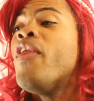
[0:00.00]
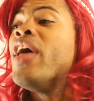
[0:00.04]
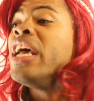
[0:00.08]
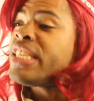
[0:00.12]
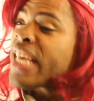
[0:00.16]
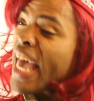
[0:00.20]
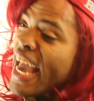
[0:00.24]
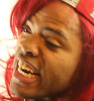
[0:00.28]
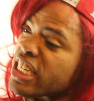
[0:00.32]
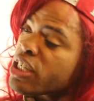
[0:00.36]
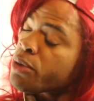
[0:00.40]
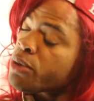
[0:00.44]
this
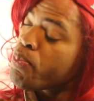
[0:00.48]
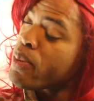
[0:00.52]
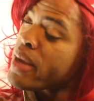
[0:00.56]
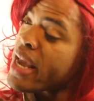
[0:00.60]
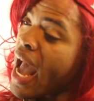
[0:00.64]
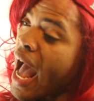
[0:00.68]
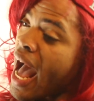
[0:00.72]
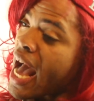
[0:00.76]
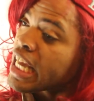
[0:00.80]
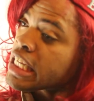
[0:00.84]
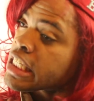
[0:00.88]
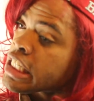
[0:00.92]

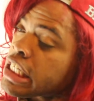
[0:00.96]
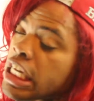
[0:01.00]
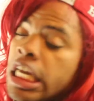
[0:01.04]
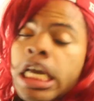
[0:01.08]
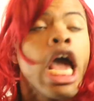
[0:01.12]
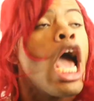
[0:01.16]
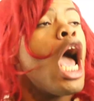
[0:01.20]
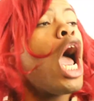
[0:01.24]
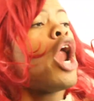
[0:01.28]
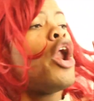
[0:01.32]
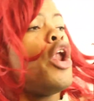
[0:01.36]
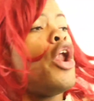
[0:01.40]
H-B-I-C,
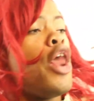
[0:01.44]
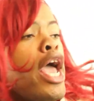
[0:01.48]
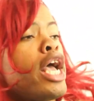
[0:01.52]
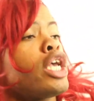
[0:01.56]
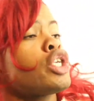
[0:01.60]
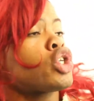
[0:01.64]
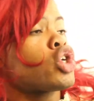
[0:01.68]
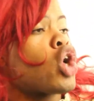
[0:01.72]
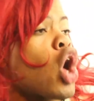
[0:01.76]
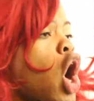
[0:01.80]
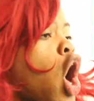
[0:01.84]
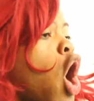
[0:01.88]

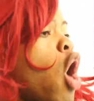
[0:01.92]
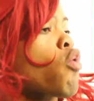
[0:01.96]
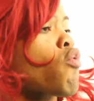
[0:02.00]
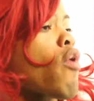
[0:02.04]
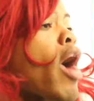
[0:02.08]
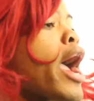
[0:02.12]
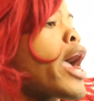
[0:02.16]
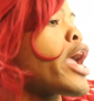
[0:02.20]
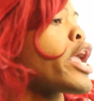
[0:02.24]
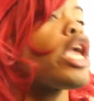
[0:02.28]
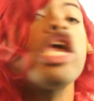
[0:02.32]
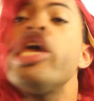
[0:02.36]
this girl right